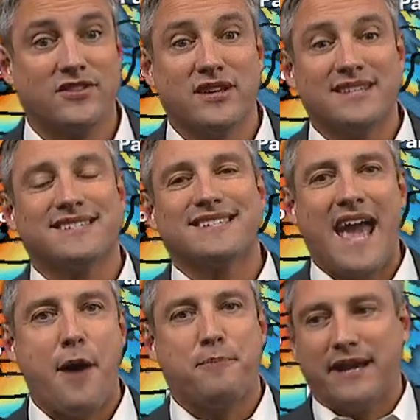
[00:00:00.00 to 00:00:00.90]
This is
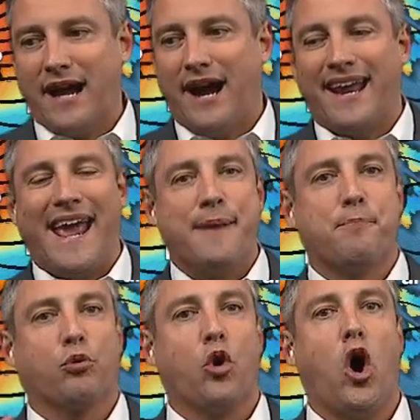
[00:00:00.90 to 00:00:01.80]
happening on a
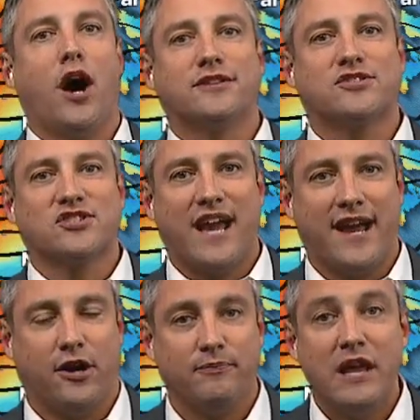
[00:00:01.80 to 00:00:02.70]
broad
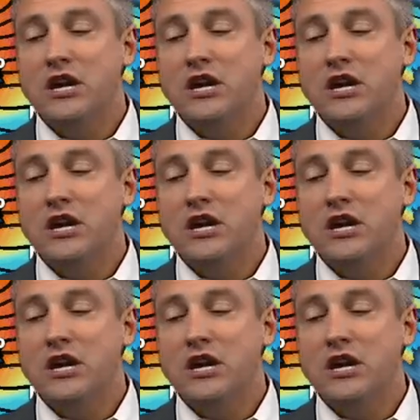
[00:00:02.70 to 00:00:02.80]
scale.